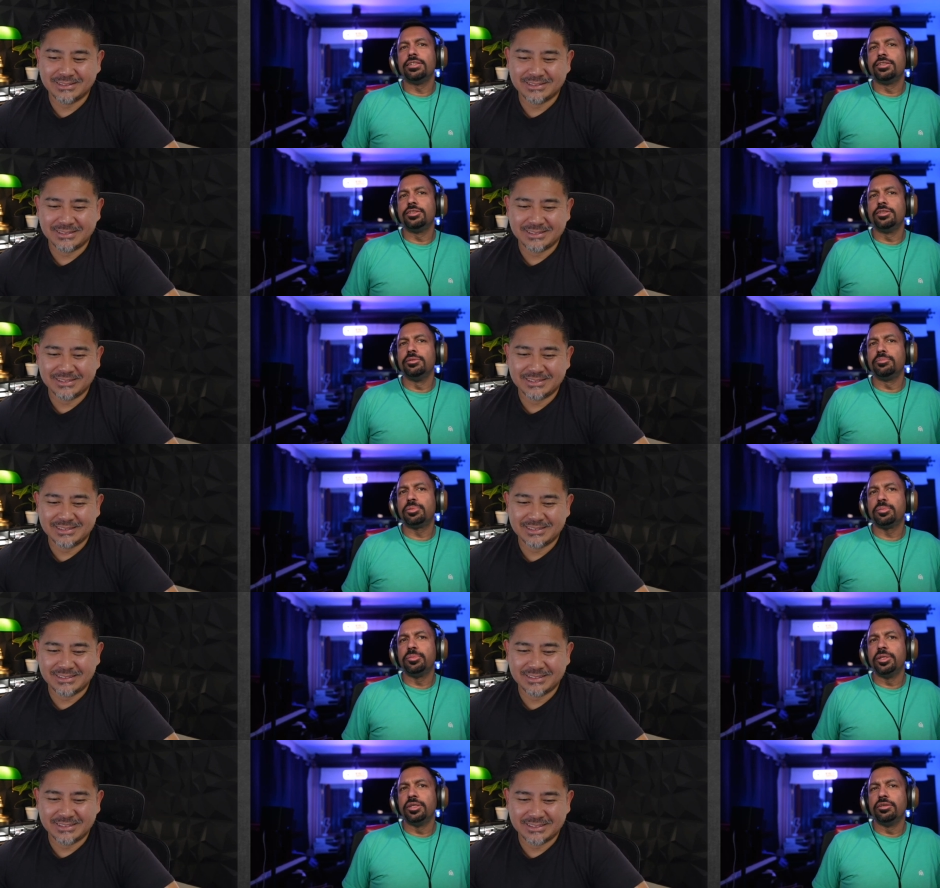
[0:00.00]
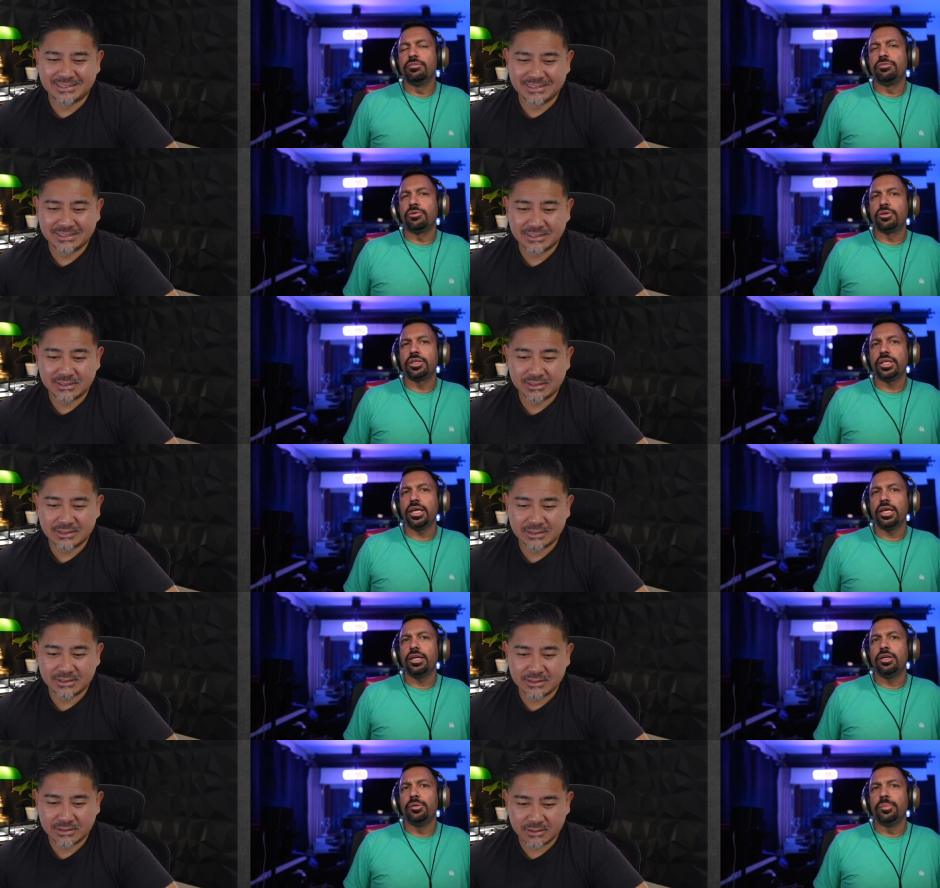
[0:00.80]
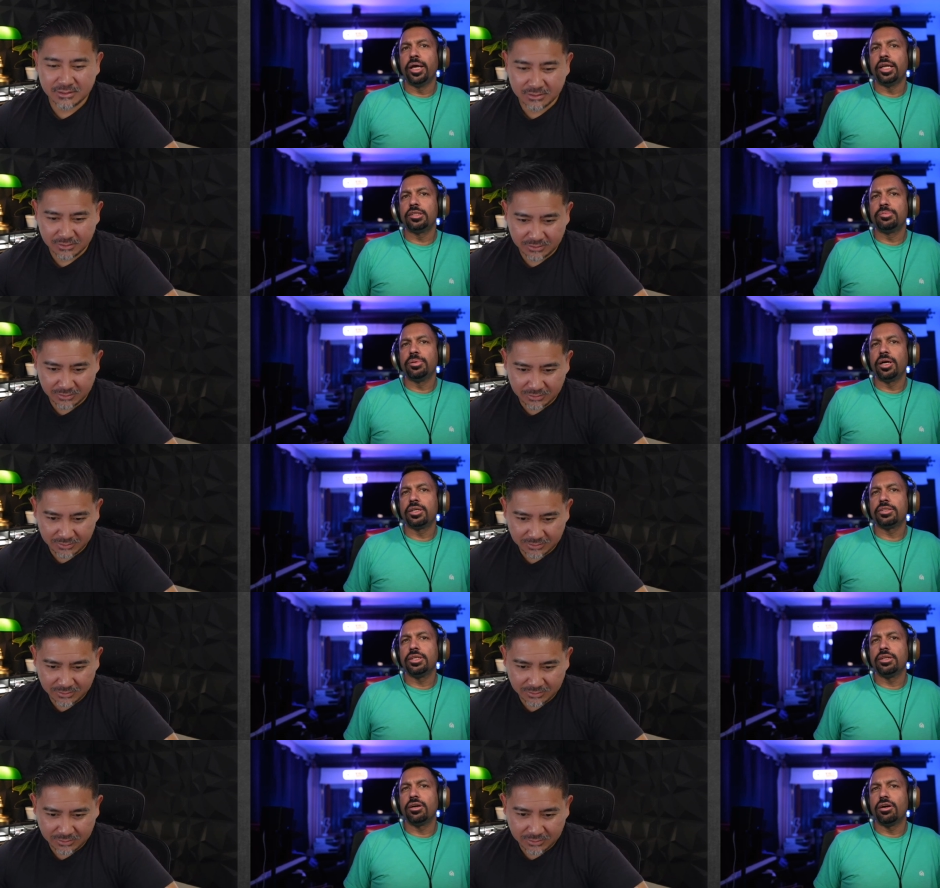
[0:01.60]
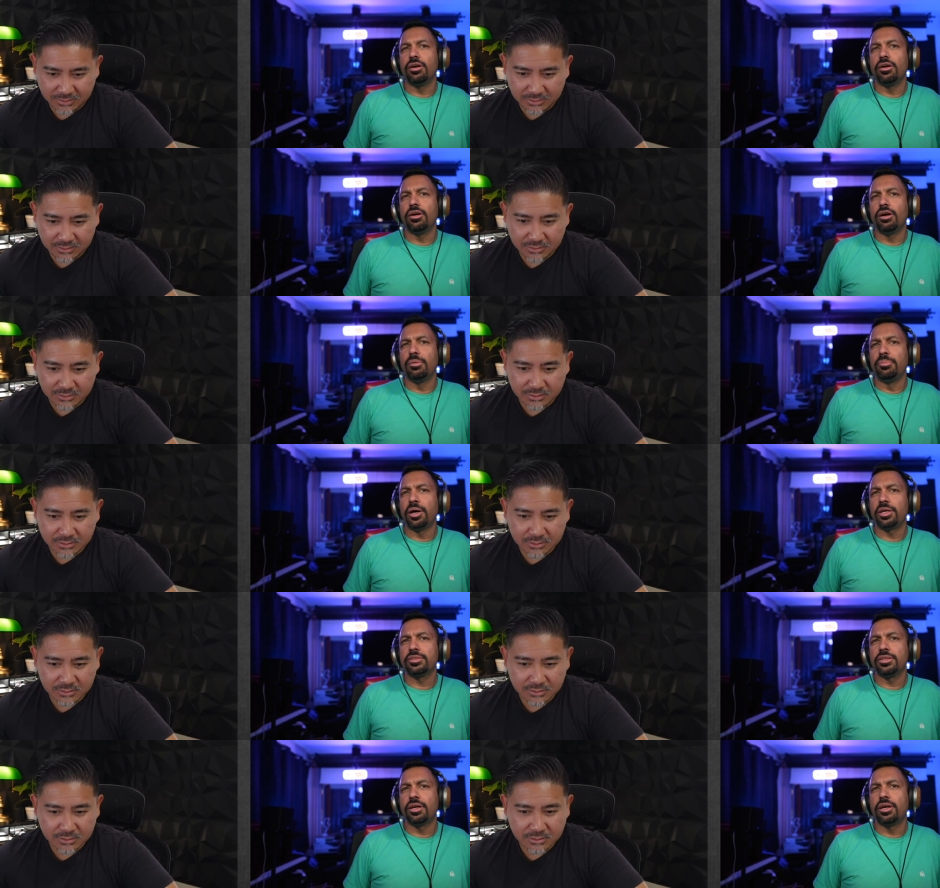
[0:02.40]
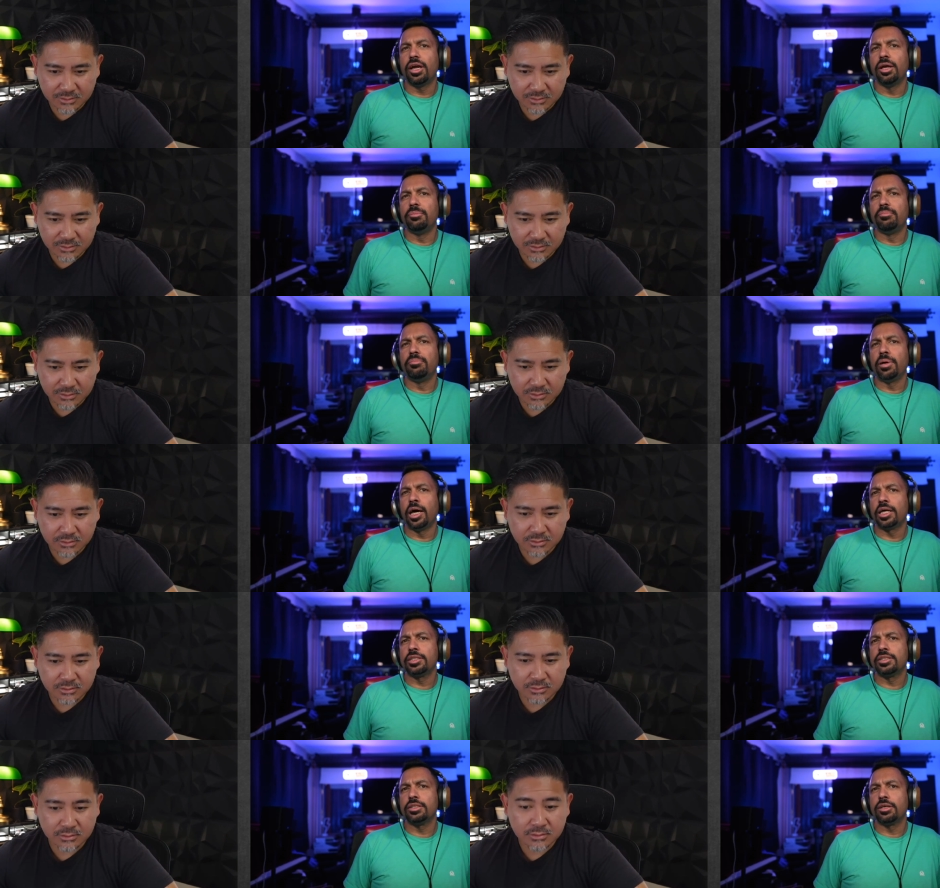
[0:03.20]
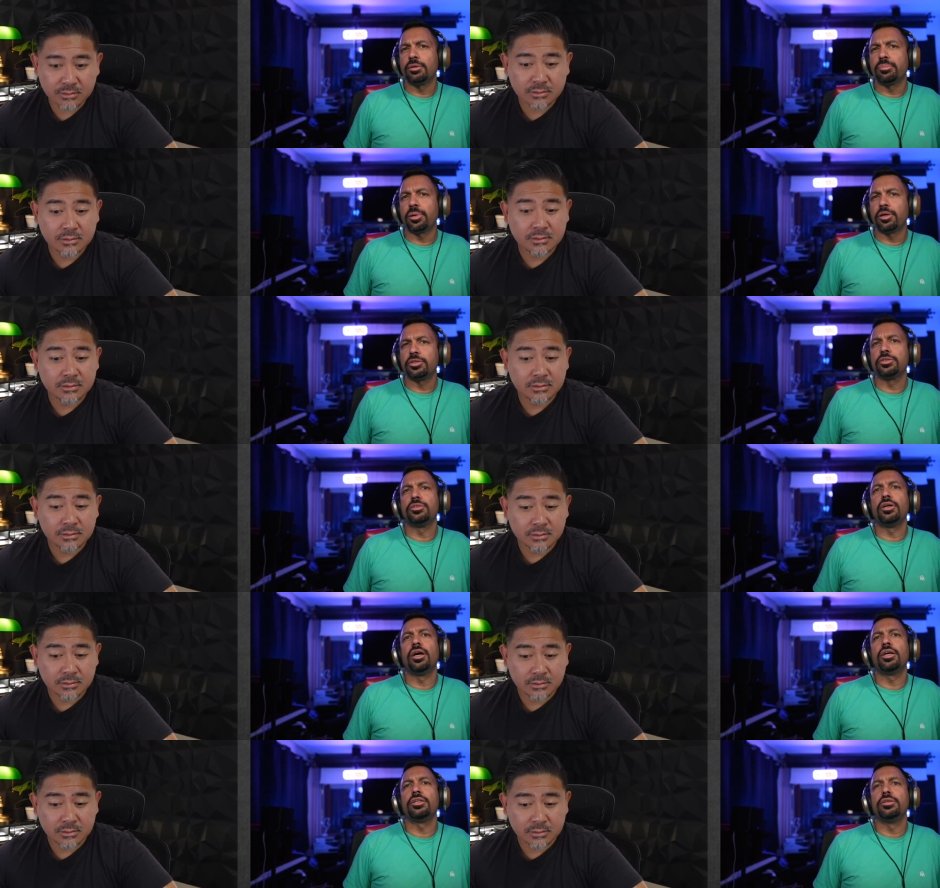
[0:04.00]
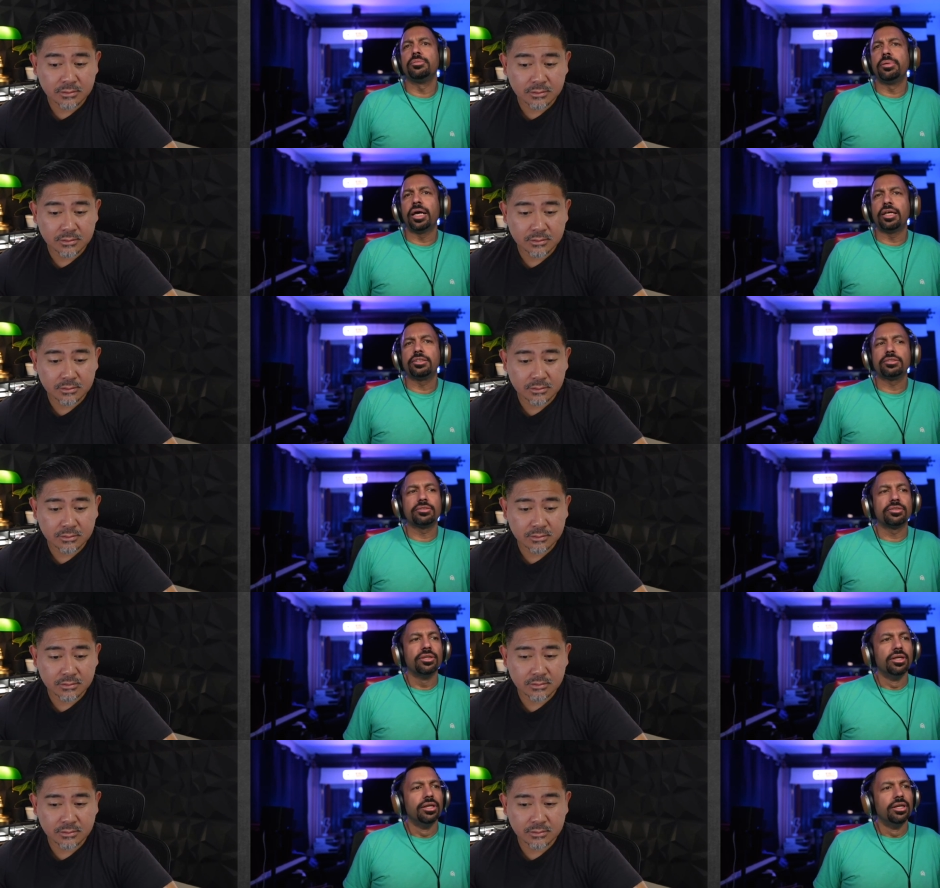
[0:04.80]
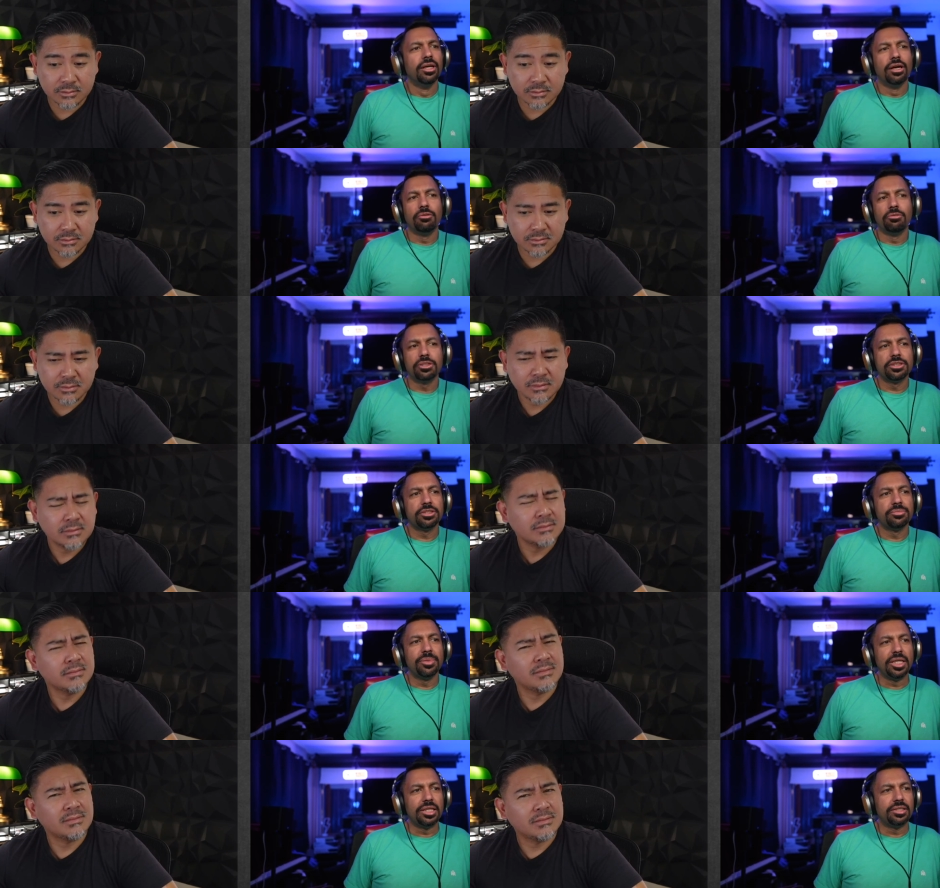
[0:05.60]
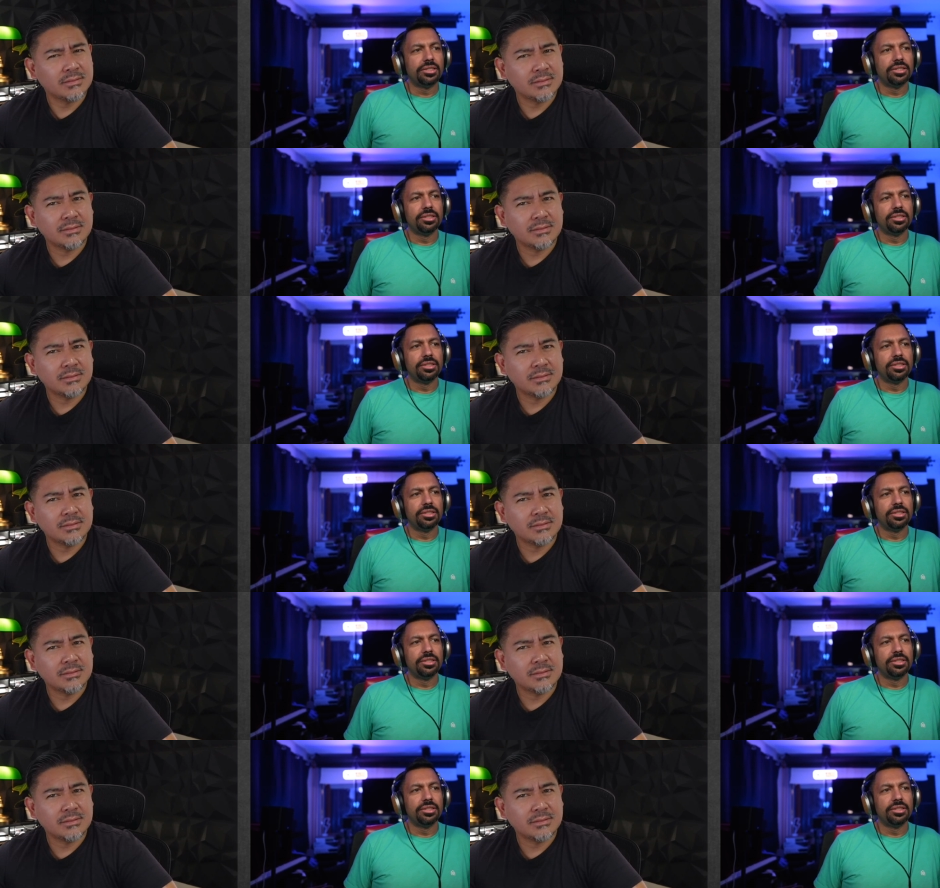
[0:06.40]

Speaker 1: Dune Premiere 4K, Homatics Box and Box R and Boxy are partial audio pass through. What does this mean?